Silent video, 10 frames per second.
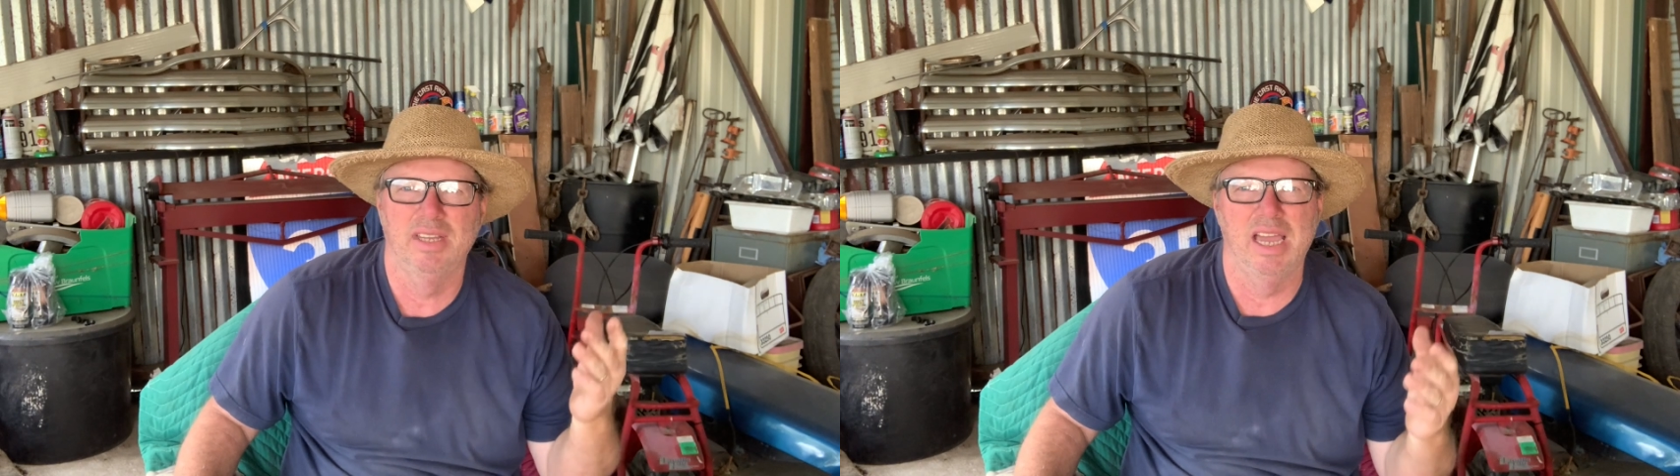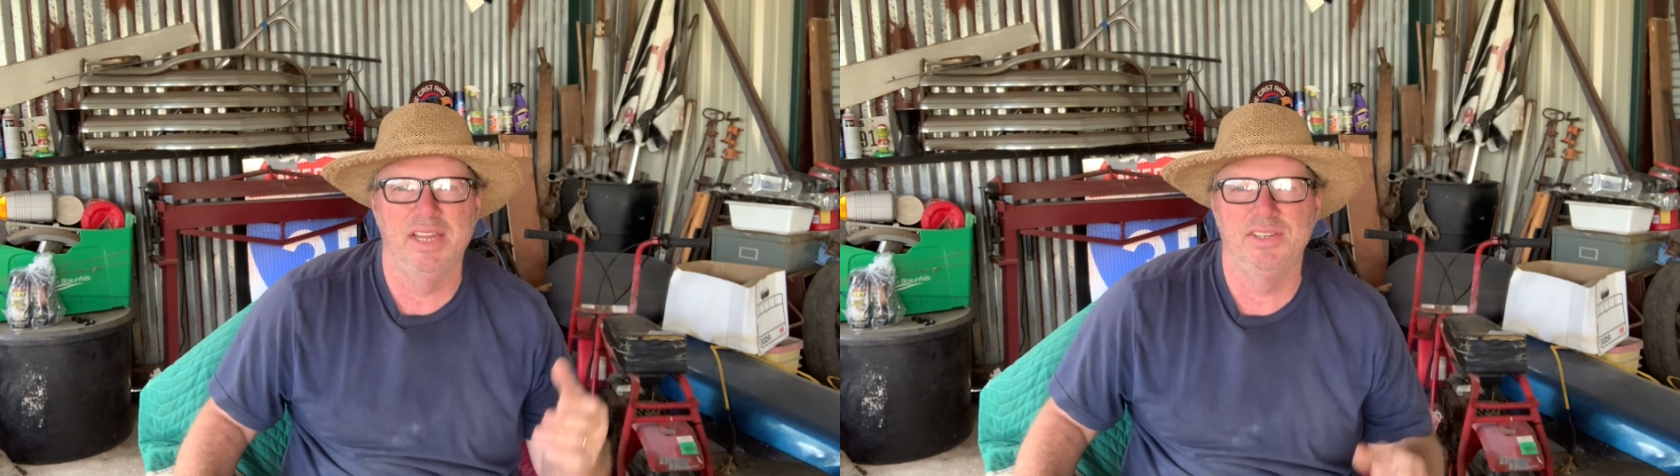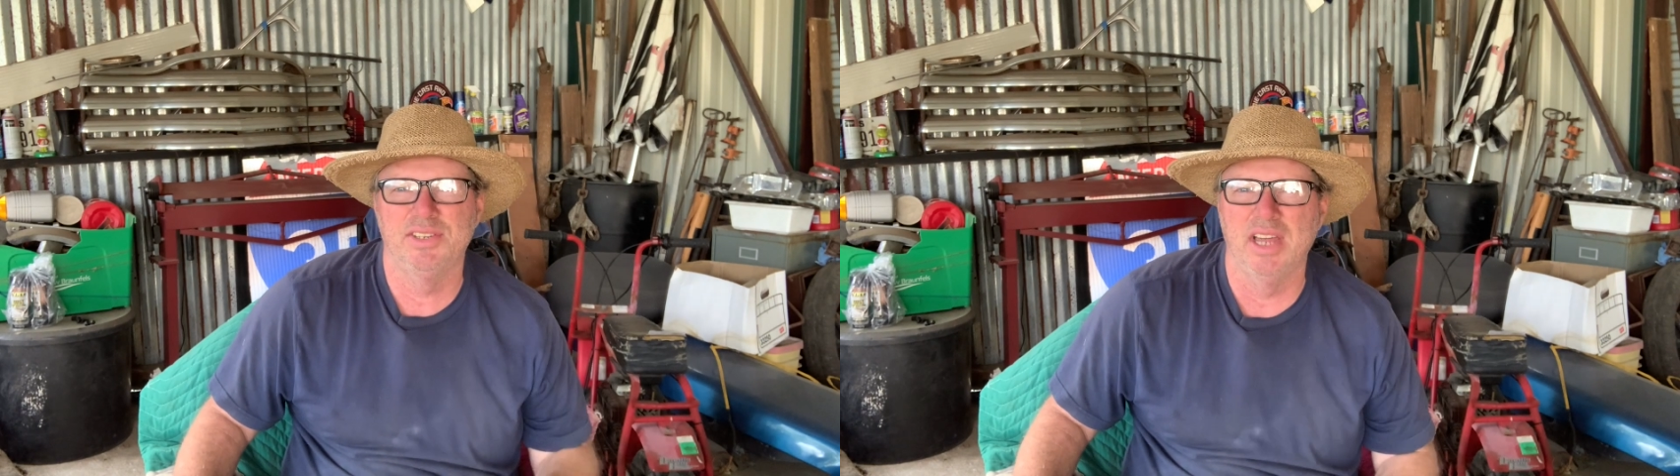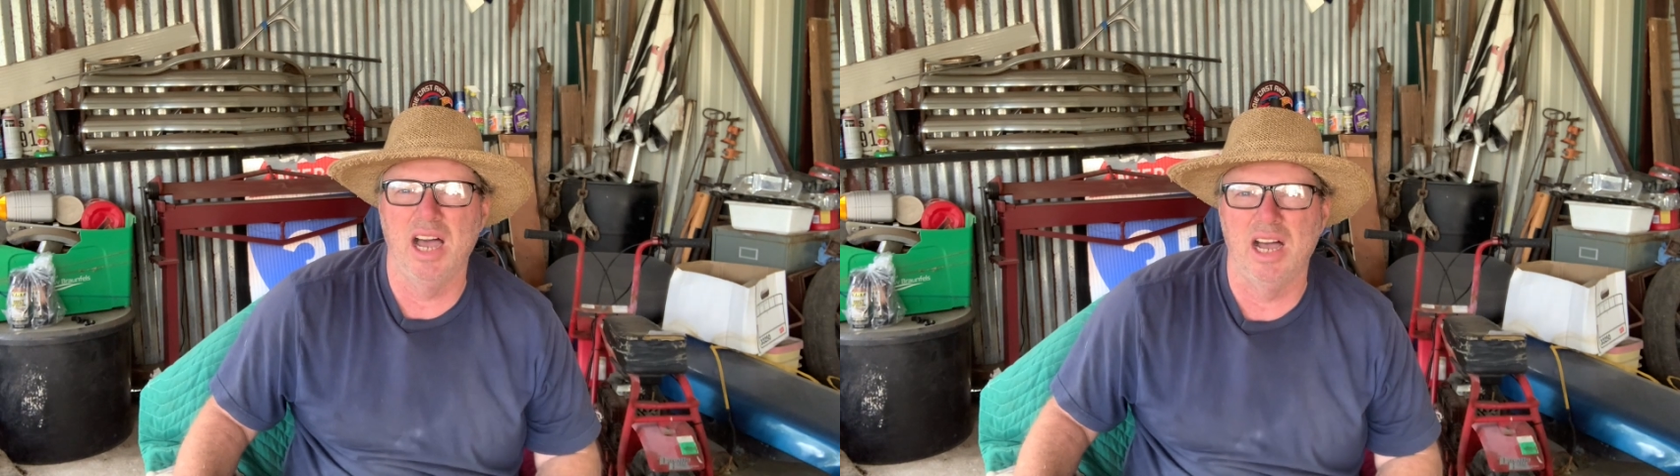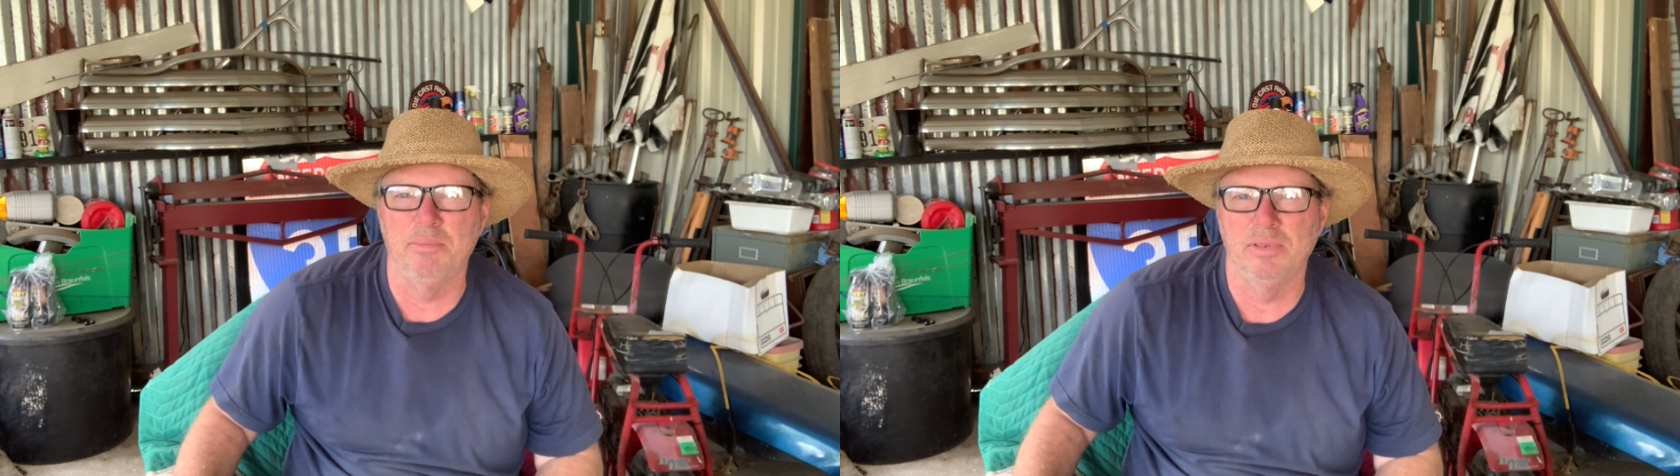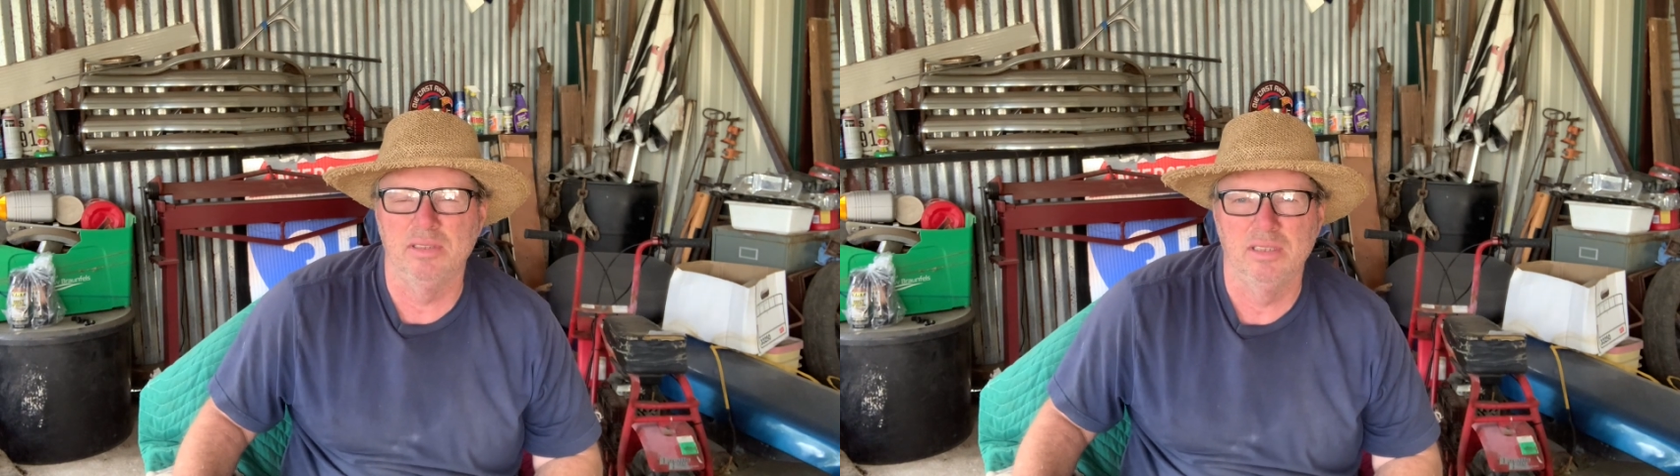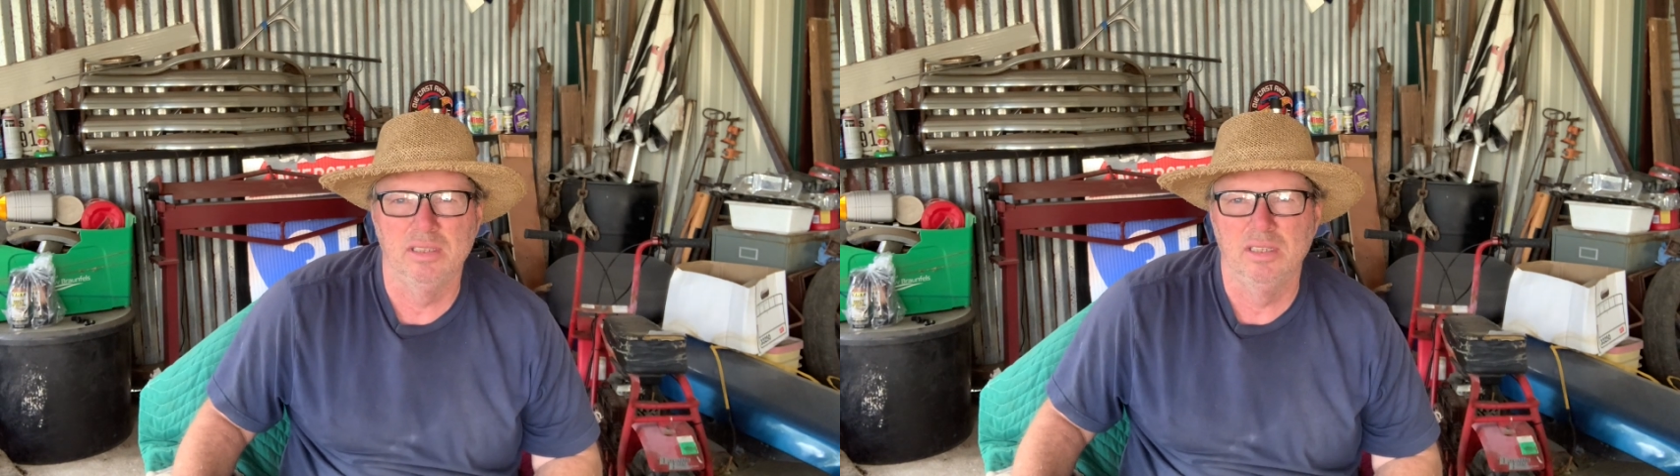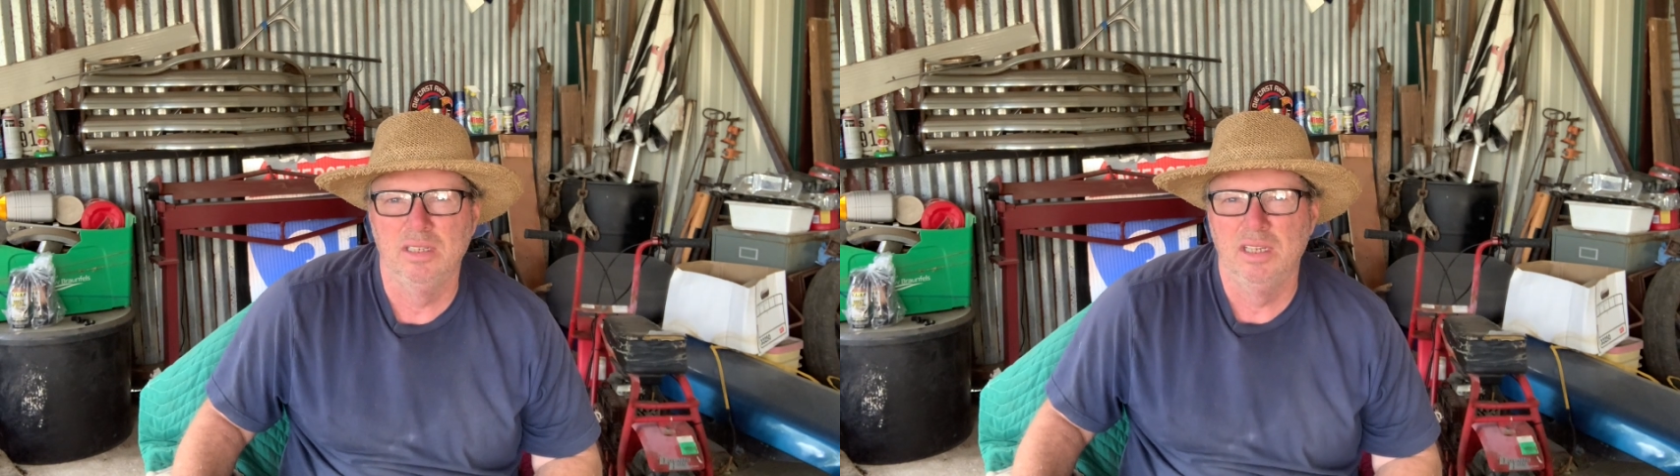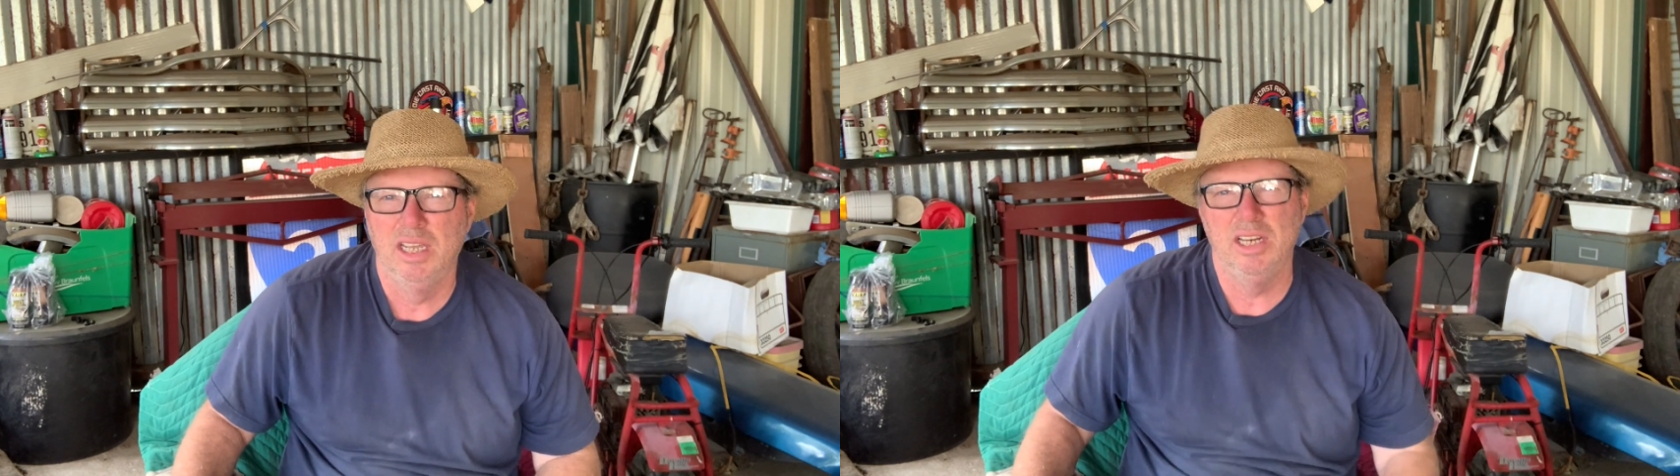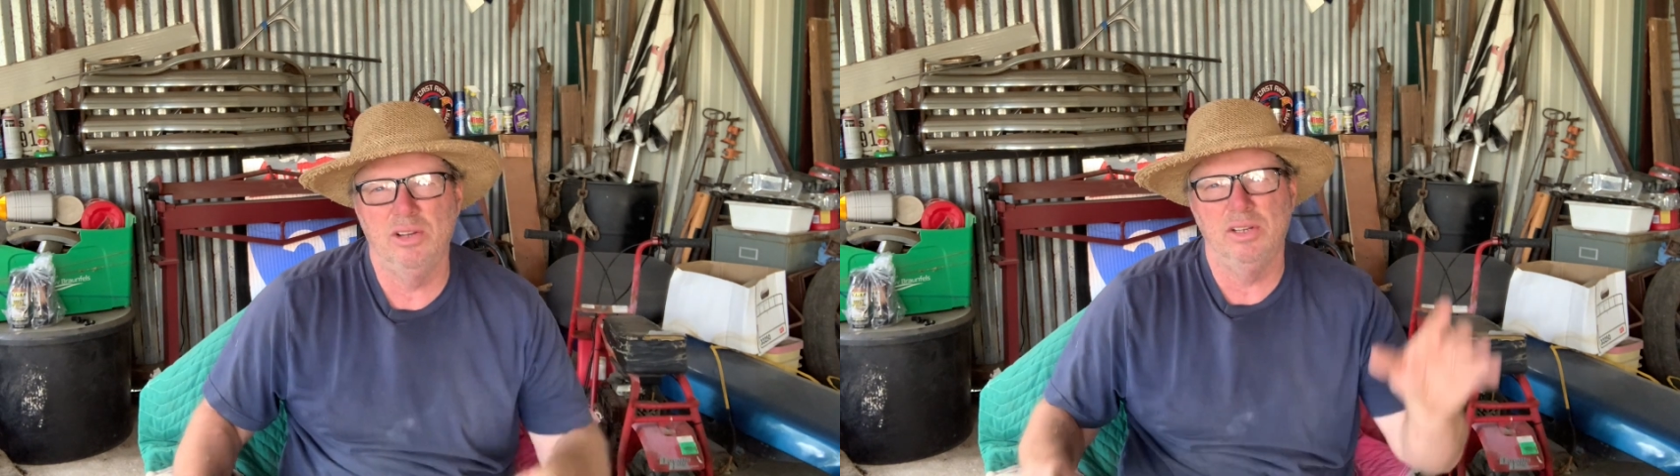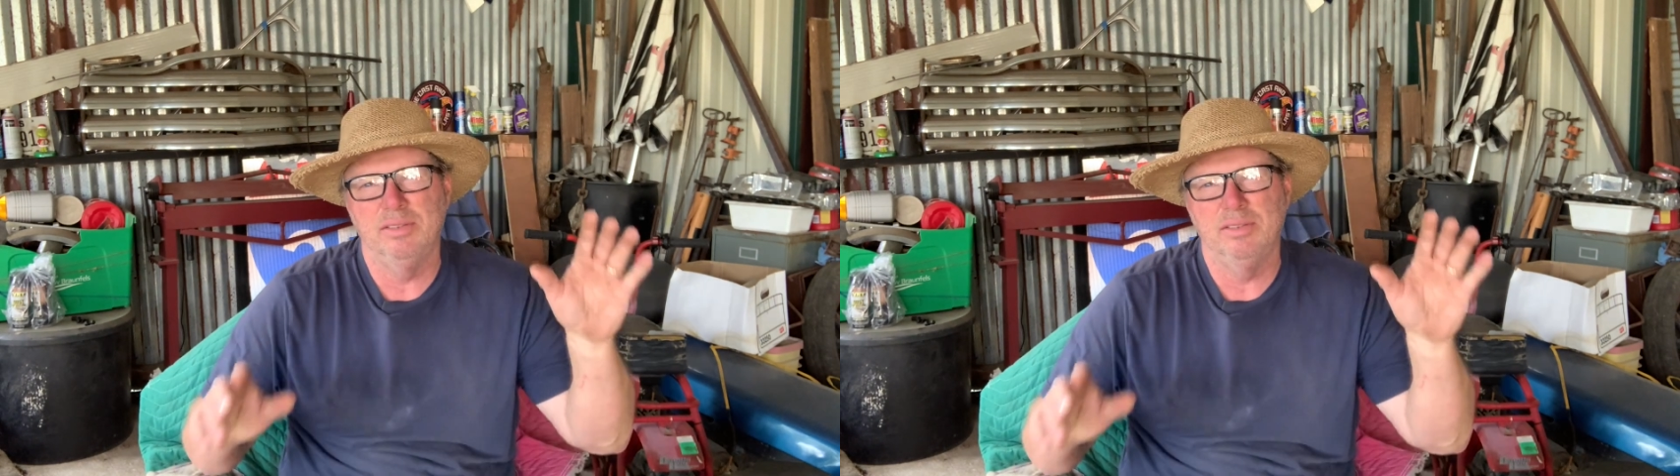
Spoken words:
Had to stop. You know,